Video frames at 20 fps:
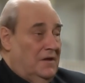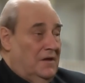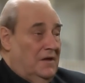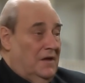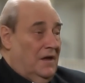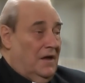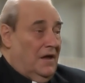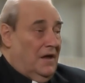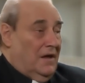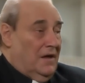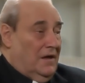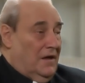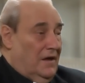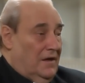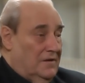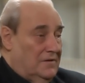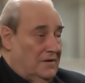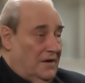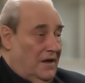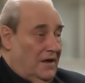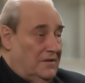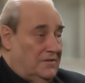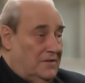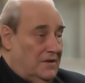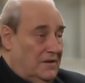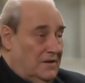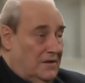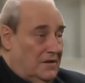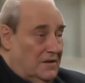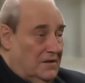I
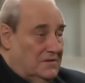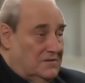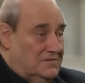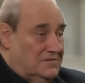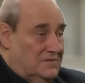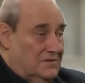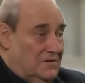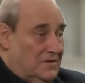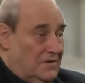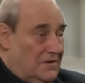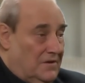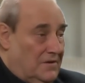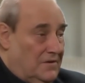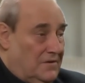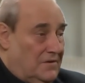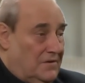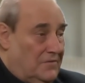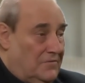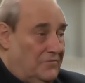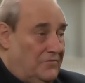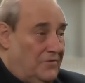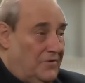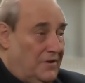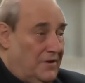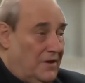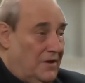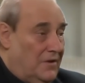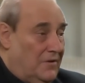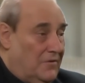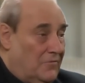think it's
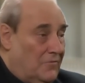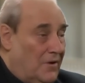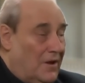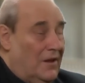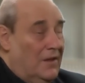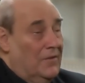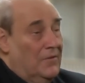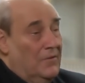very well